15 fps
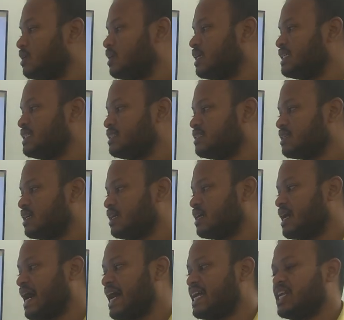is
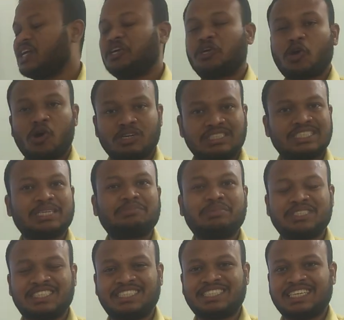highly toxic
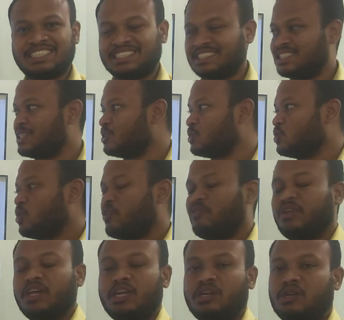pesticides. So
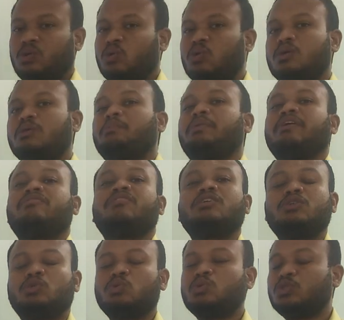we don't
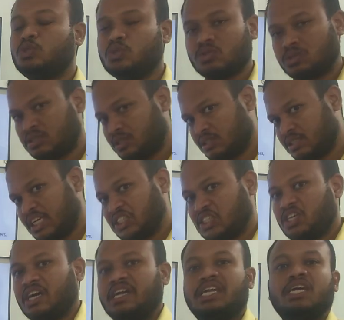prefer to use such
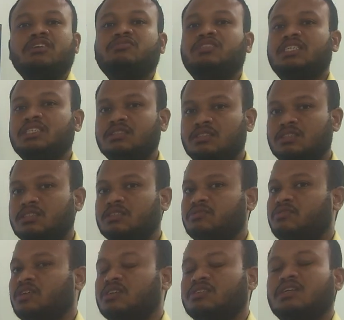kind of things
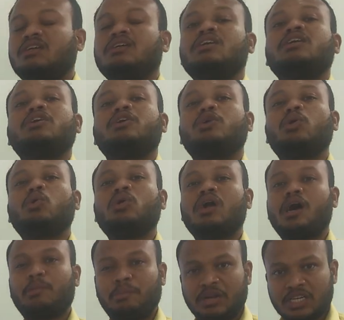for the drone
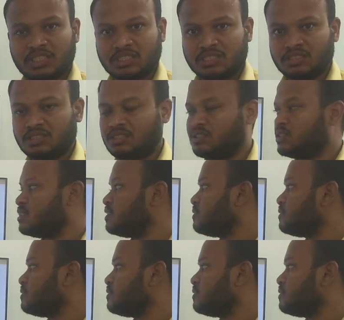operations.